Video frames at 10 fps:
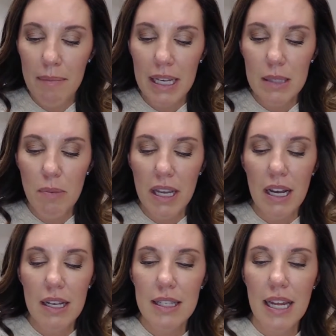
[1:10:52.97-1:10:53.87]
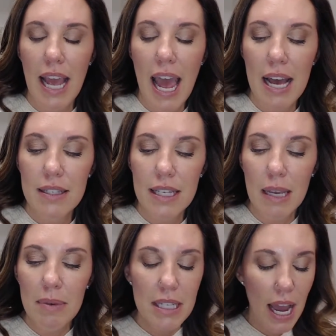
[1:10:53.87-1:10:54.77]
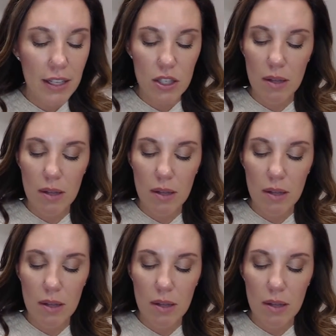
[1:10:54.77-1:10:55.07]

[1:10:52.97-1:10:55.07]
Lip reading: is because it has hematite.